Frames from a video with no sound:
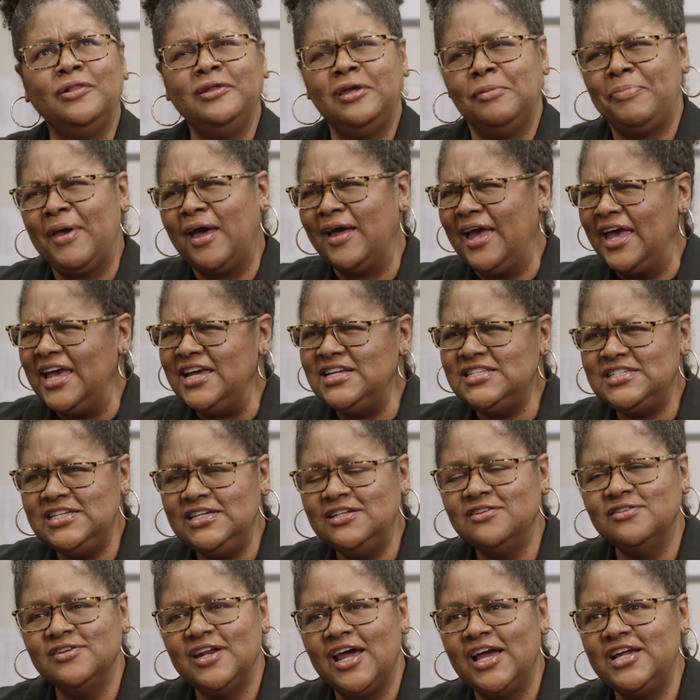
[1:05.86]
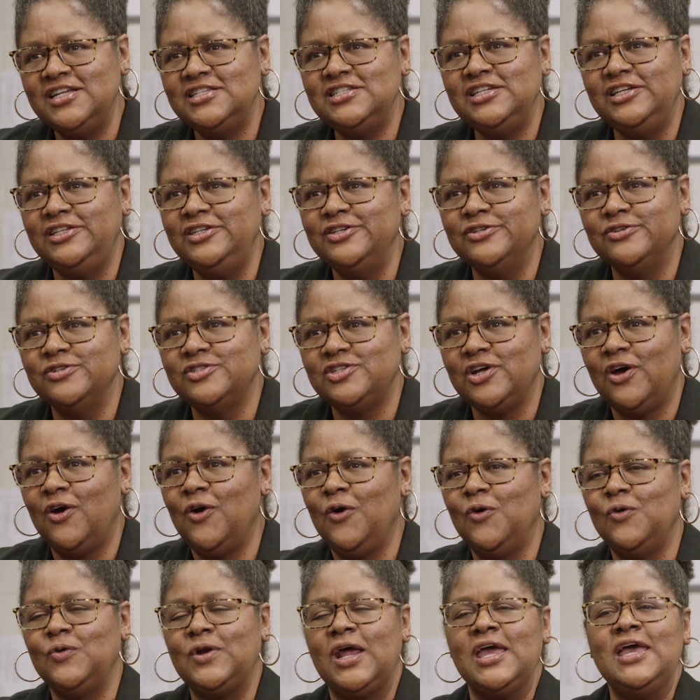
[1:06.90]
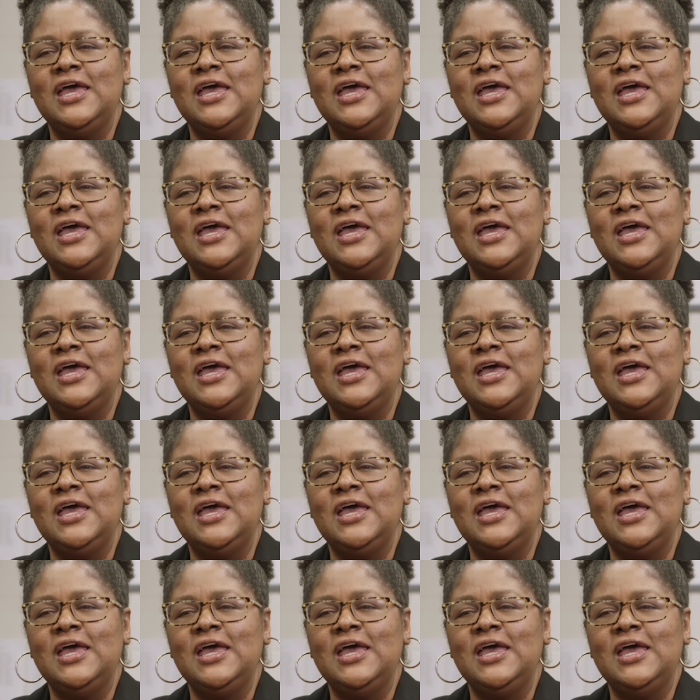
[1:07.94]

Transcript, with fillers: only about 18 or 19 years old.